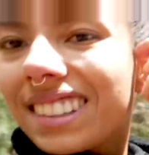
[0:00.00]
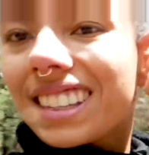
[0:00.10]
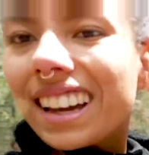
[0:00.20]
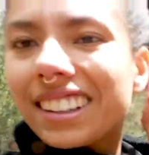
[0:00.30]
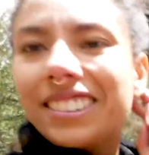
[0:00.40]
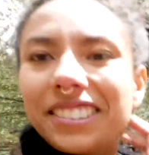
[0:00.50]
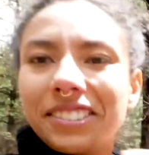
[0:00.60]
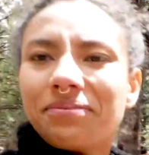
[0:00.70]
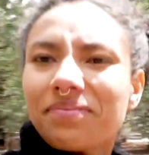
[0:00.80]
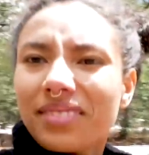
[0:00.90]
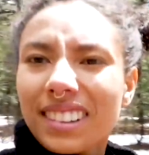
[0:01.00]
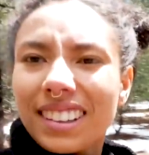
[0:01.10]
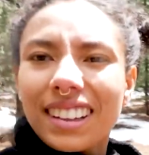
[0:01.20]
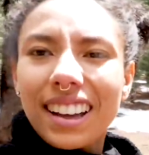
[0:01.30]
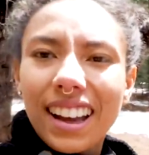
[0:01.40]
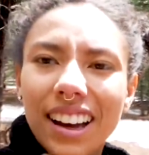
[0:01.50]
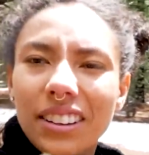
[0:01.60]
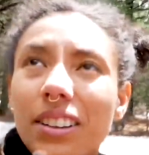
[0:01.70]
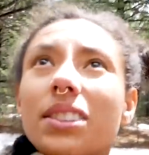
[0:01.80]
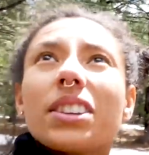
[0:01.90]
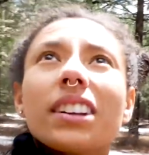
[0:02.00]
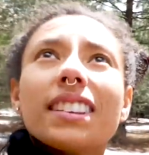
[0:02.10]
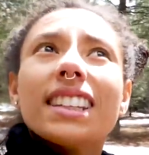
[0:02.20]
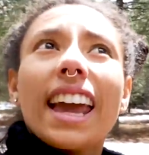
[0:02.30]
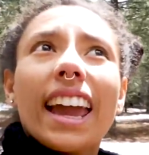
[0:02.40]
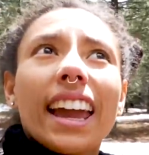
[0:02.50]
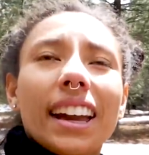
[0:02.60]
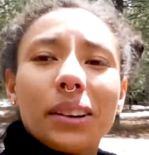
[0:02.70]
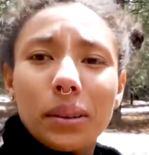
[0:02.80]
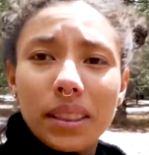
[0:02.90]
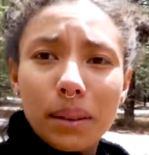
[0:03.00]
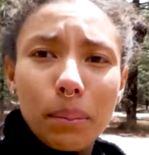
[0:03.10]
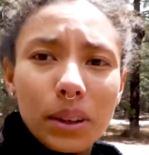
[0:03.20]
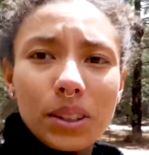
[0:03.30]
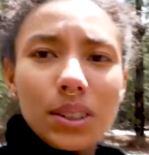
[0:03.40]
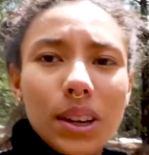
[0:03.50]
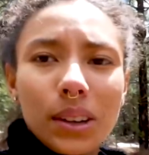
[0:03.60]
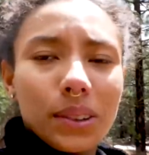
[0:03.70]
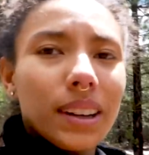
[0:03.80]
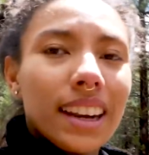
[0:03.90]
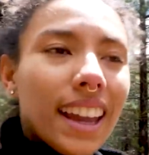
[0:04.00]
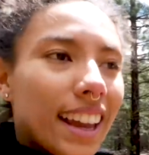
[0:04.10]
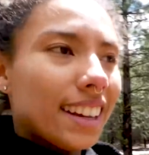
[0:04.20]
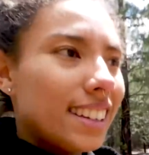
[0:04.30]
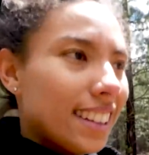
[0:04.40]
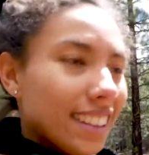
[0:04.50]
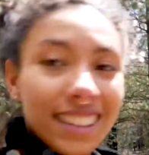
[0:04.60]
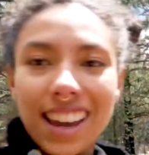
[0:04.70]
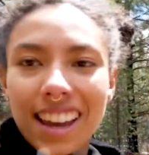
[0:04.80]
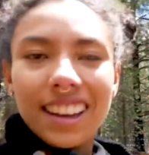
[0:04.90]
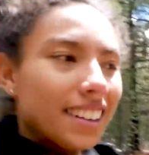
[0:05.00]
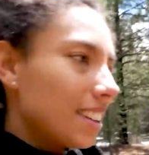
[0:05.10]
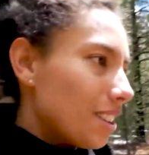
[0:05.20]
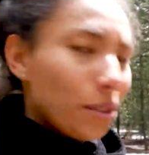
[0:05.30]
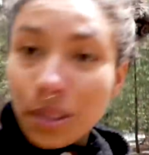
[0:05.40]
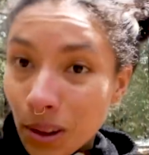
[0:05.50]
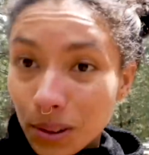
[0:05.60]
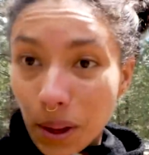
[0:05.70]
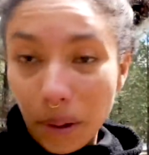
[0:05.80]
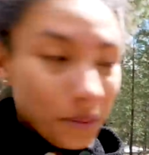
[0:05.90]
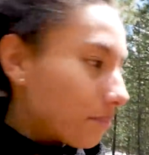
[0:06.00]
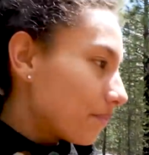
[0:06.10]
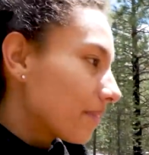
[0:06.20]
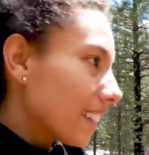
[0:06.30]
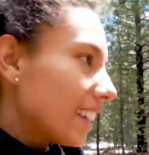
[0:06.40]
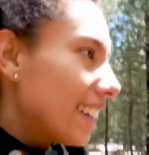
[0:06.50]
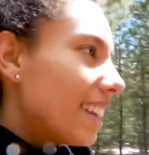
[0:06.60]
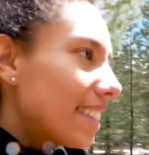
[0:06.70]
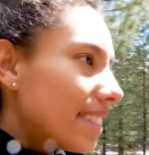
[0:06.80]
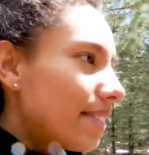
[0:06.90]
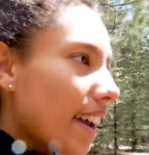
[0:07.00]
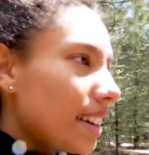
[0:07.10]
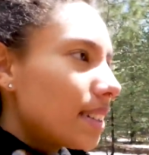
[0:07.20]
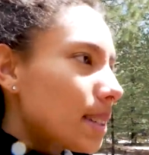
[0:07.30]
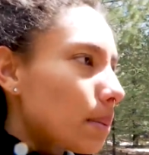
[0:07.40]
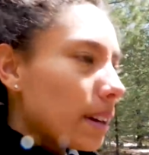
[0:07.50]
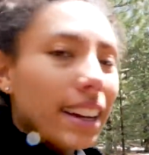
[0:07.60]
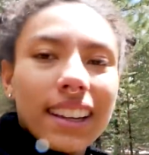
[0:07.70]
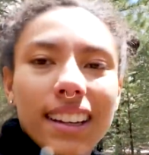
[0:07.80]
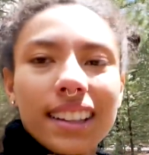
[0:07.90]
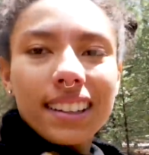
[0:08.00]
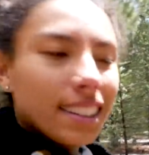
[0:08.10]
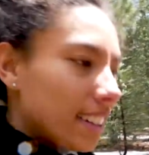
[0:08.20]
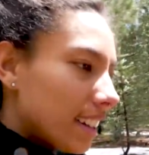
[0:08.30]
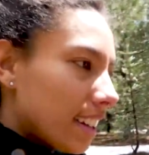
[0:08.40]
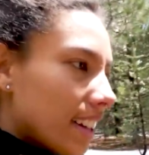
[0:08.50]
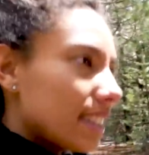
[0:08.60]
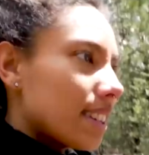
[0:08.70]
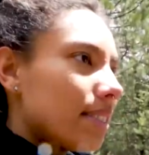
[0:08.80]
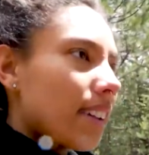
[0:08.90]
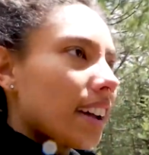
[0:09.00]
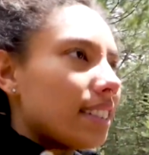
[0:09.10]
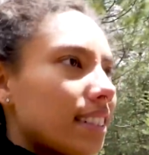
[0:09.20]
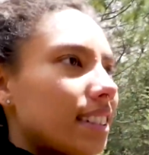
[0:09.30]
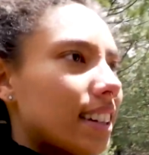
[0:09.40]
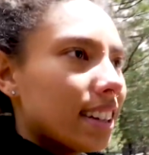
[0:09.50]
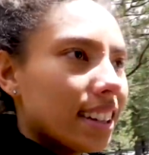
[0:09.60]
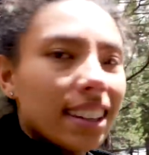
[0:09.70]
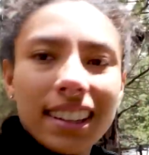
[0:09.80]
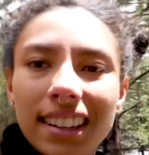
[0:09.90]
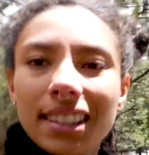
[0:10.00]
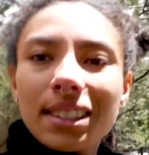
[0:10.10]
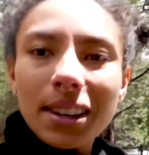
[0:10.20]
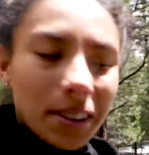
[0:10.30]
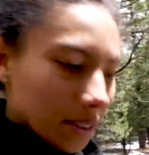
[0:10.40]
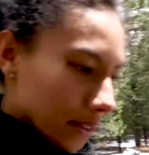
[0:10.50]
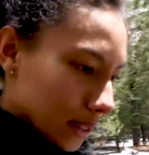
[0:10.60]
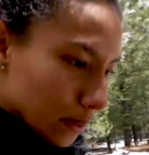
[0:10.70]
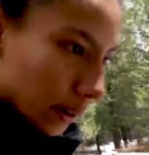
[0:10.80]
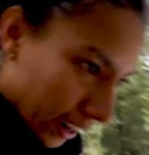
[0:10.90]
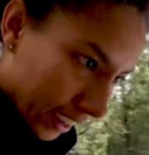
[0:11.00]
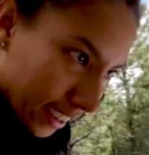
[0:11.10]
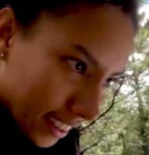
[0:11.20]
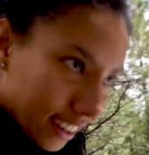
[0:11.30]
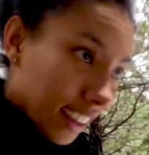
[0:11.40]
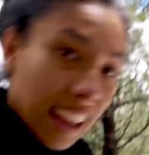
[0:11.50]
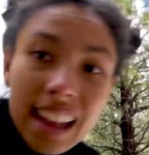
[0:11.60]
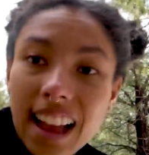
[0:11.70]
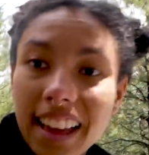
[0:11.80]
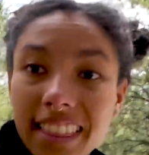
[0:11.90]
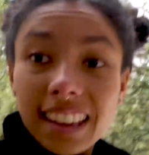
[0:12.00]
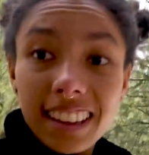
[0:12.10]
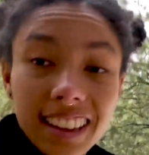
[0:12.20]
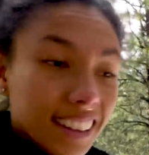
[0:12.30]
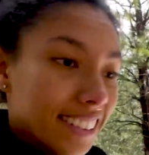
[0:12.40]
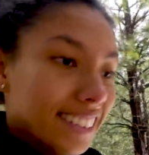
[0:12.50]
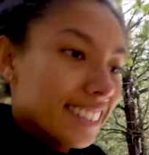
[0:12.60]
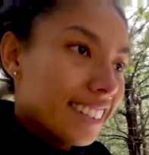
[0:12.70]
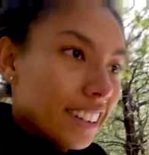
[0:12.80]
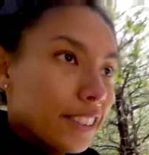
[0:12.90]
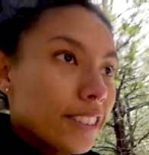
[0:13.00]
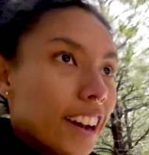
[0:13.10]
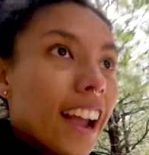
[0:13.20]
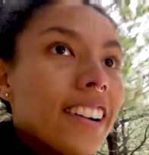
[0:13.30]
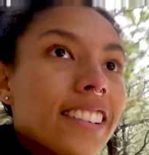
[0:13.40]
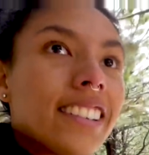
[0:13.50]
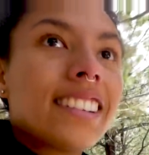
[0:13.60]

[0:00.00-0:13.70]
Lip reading: Kind of cool how you can start the day with a bunch of snow and end the day with no snow. The final spring. It's the final snow of the spring, I think, for now.